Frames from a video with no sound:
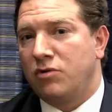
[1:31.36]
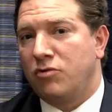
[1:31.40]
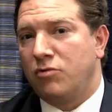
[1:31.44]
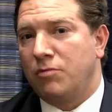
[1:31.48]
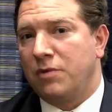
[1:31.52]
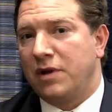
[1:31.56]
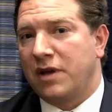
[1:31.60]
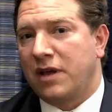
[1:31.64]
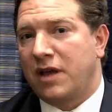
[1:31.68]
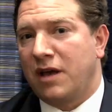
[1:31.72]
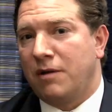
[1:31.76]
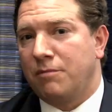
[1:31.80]

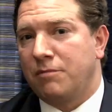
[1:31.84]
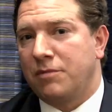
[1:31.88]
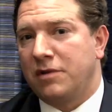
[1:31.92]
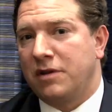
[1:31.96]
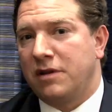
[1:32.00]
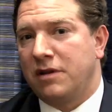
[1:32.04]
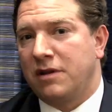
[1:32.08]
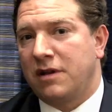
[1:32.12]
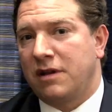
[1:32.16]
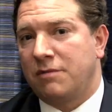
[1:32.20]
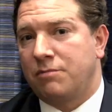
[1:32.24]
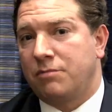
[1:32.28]
normally a
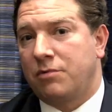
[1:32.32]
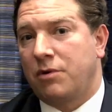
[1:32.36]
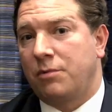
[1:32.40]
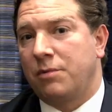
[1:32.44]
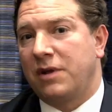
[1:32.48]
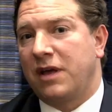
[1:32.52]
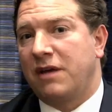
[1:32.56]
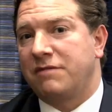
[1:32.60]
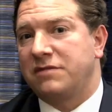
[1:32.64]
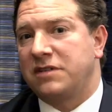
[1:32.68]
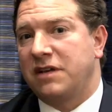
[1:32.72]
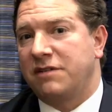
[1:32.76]
company they
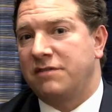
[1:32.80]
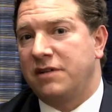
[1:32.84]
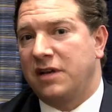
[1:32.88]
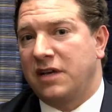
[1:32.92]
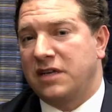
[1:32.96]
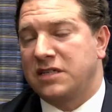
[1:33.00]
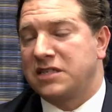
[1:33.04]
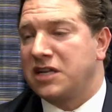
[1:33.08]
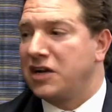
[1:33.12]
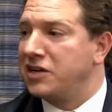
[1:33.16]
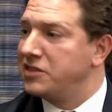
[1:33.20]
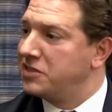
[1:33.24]
probably have to have an
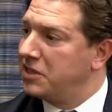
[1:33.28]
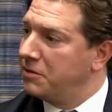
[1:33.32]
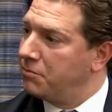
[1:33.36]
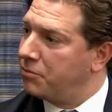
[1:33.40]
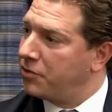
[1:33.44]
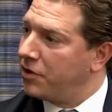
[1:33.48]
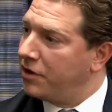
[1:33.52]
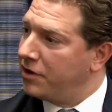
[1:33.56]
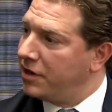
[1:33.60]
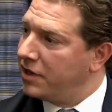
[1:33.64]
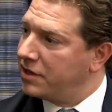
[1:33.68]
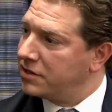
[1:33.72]
exciting
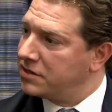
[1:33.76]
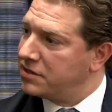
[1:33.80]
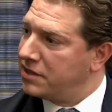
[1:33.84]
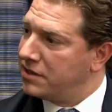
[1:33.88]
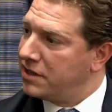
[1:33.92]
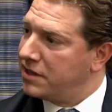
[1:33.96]
product,